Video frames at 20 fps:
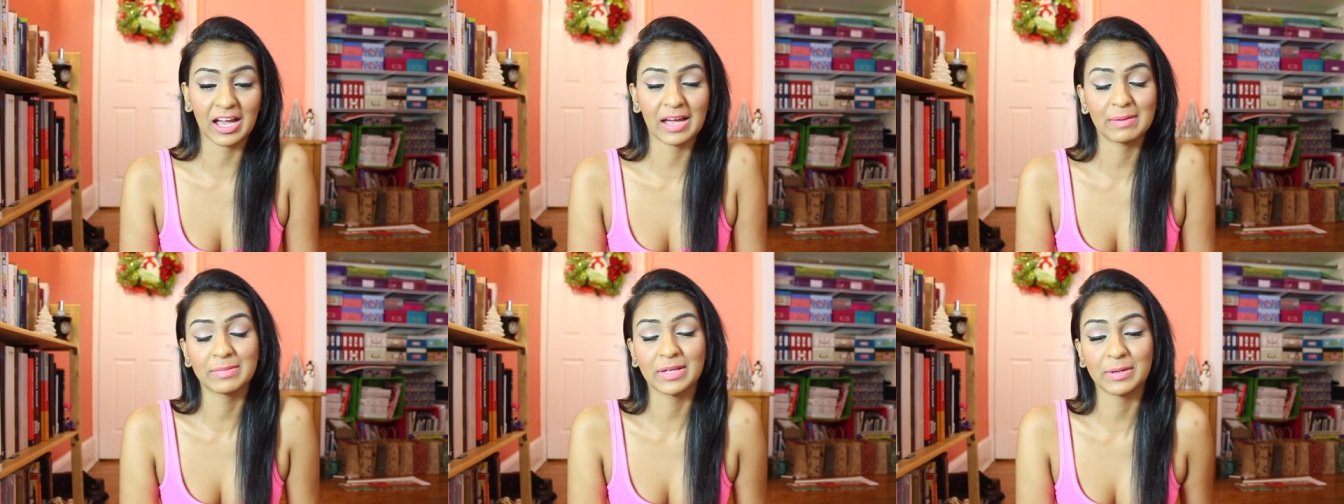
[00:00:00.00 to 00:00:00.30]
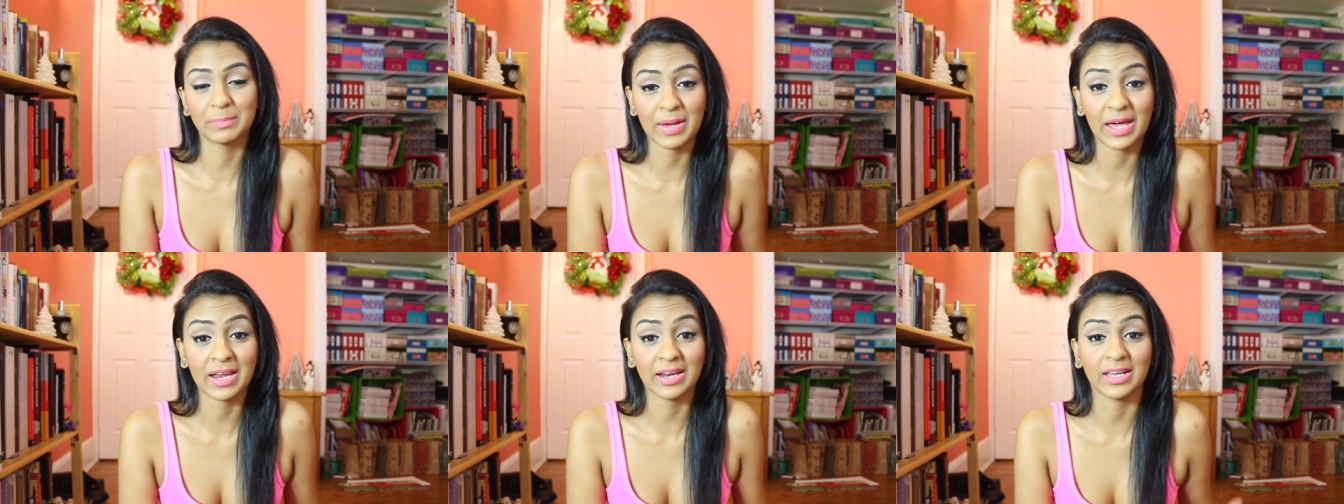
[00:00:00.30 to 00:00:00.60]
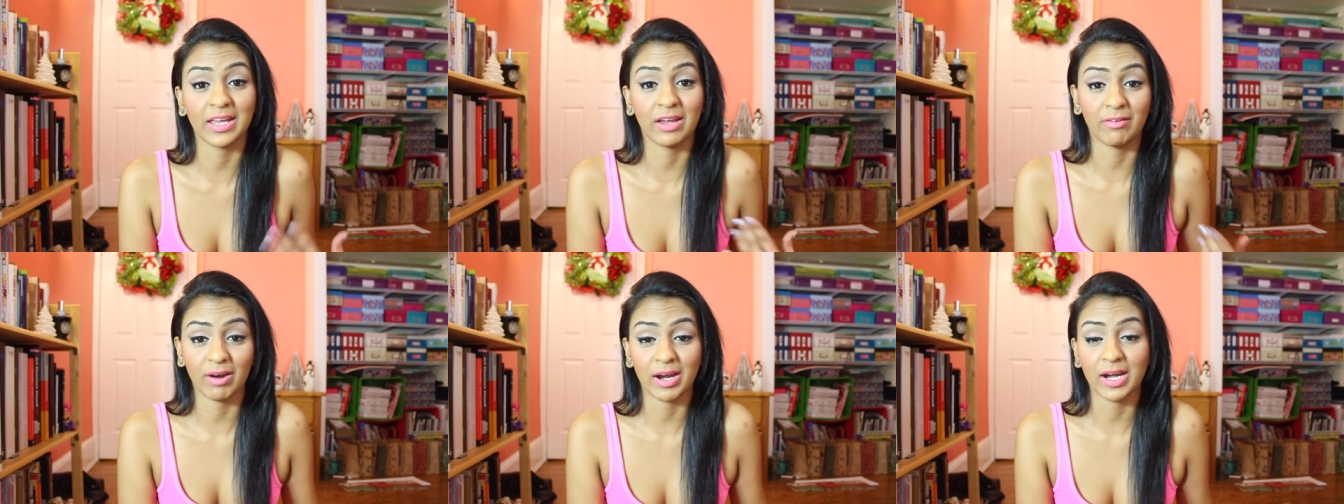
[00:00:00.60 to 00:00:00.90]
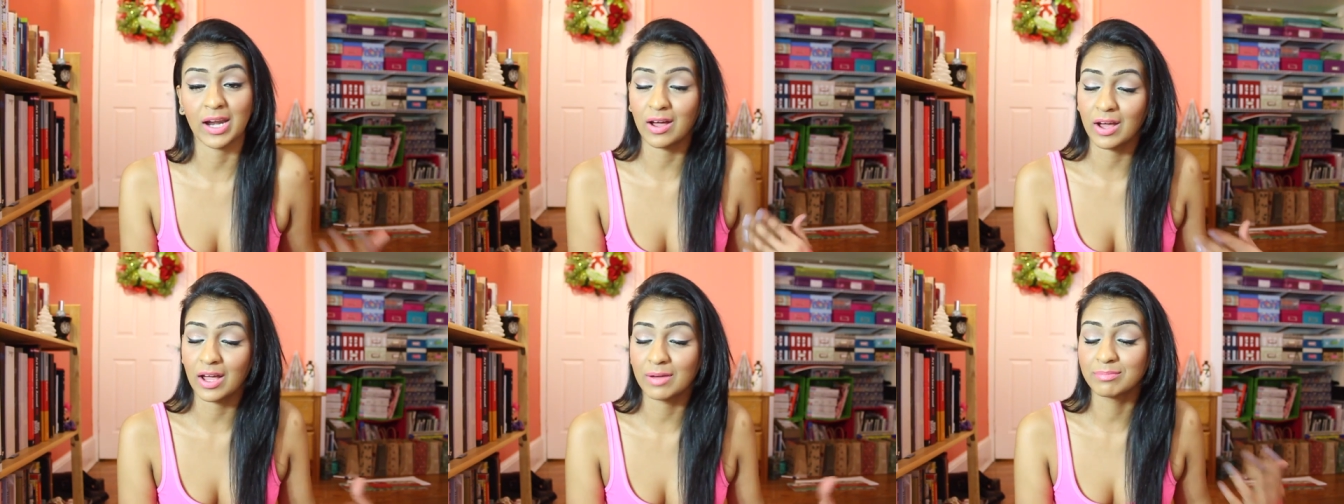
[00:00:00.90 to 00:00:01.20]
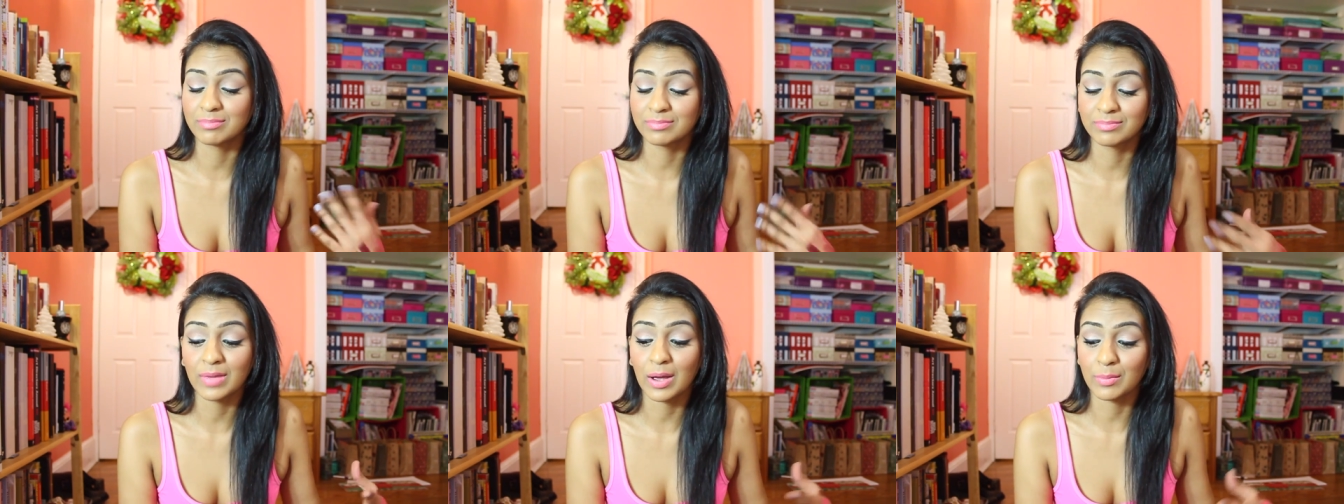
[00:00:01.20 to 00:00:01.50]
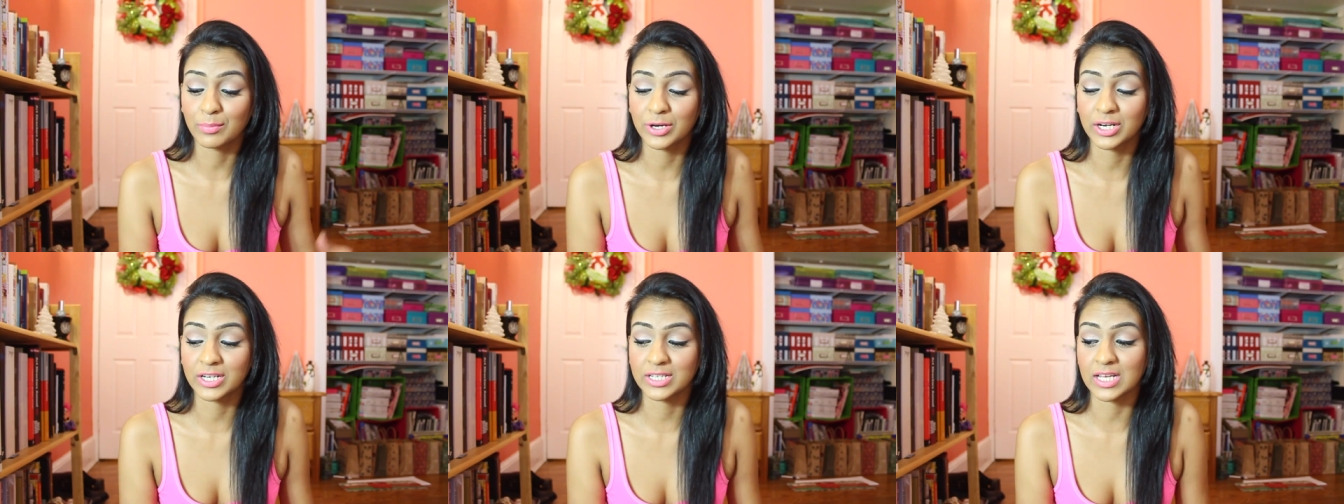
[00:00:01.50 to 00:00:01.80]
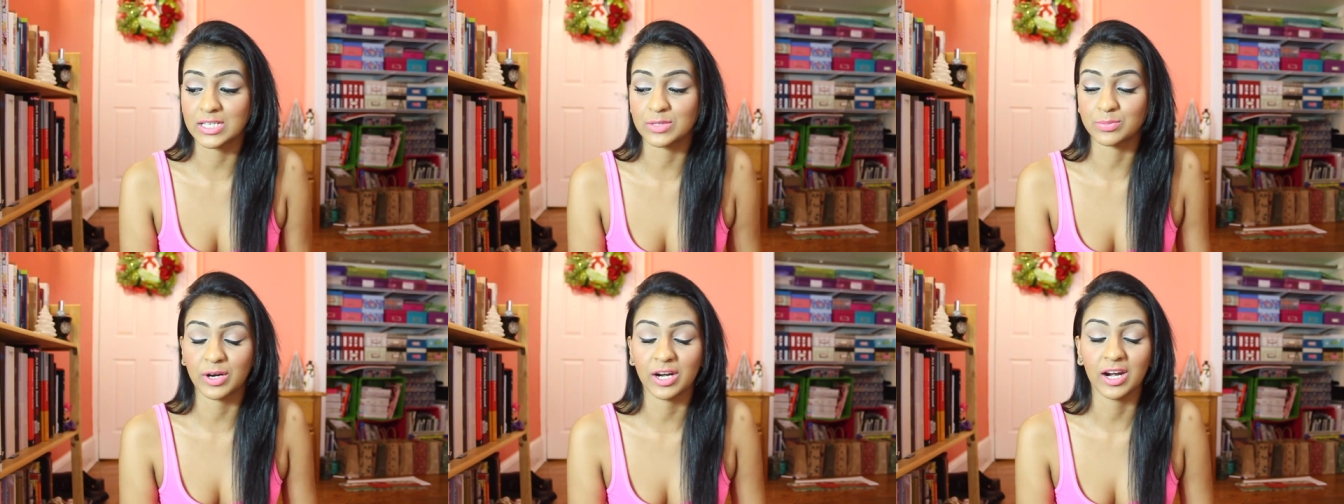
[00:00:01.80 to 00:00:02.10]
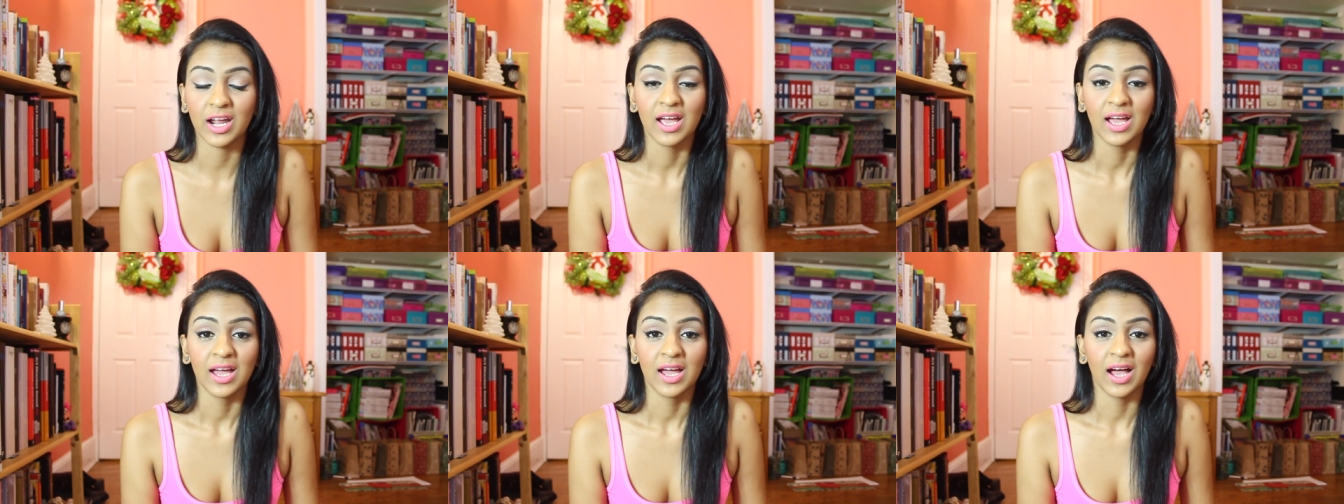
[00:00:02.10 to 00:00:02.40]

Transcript: I'm like panicking right now. I'm, I'm pretty desperate.